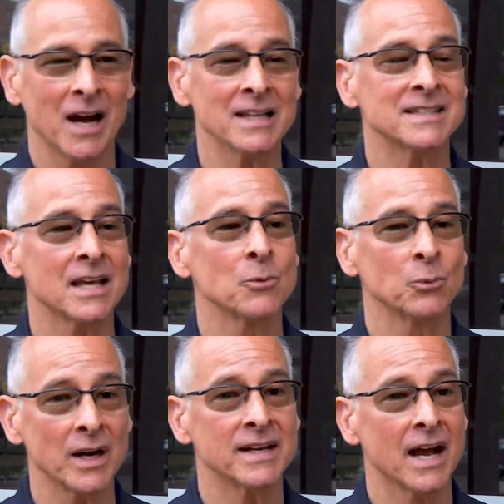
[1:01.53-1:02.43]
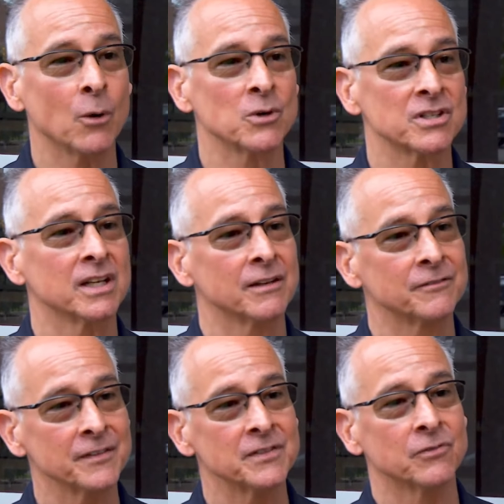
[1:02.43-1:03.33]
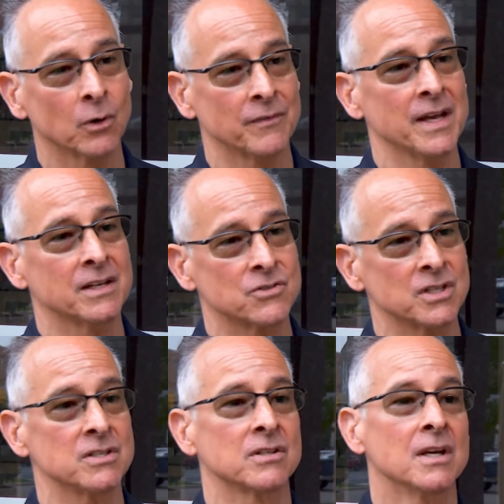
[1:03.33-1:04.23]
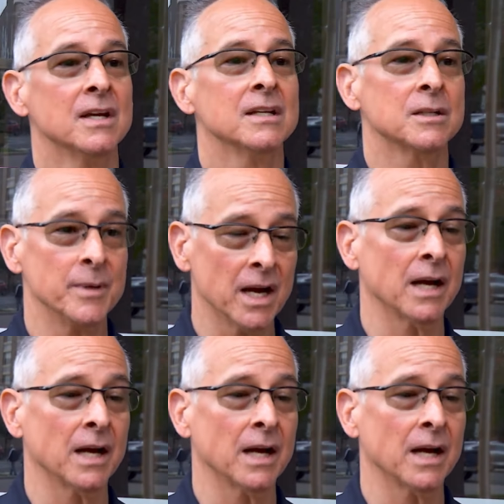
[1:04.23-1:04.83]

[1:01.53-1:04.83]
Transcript: I'd say right now we're sitting at 54 vacancies, to be